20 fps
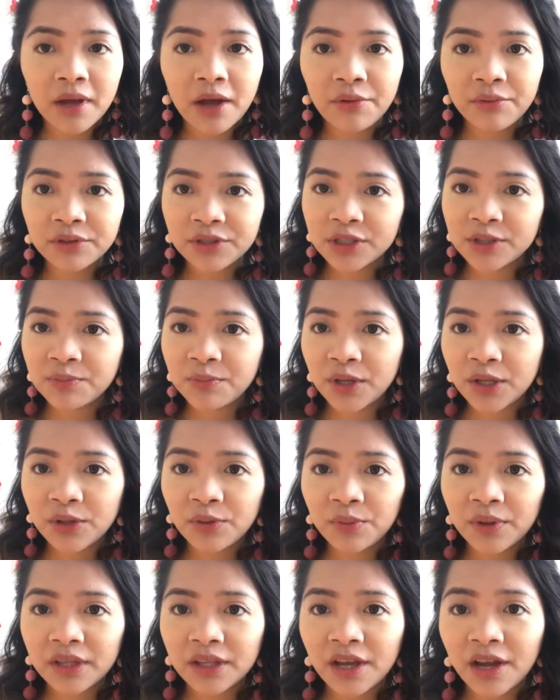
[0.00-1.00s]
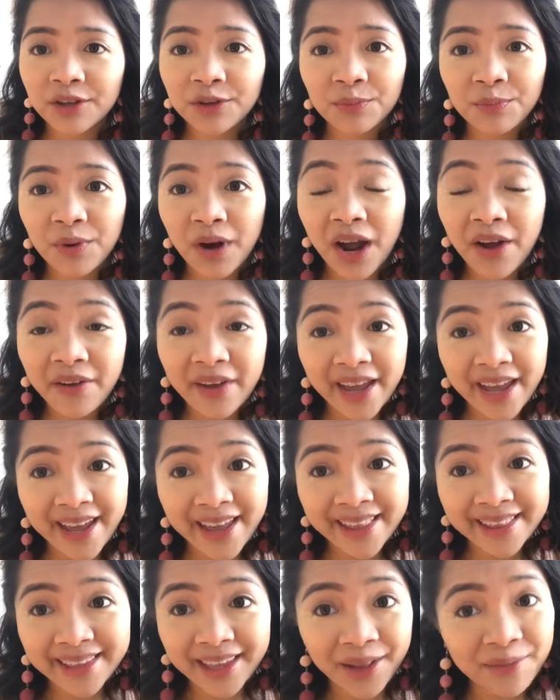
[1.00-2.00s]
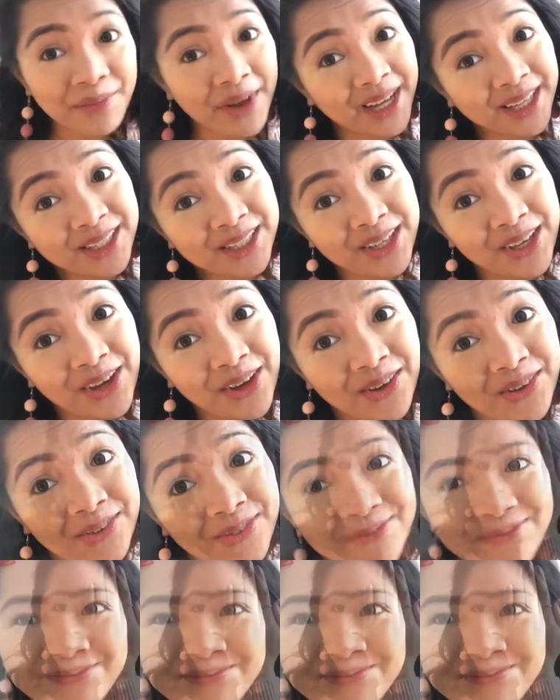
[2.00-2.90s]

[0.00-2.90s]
I will just be doing the other brow and get back to you.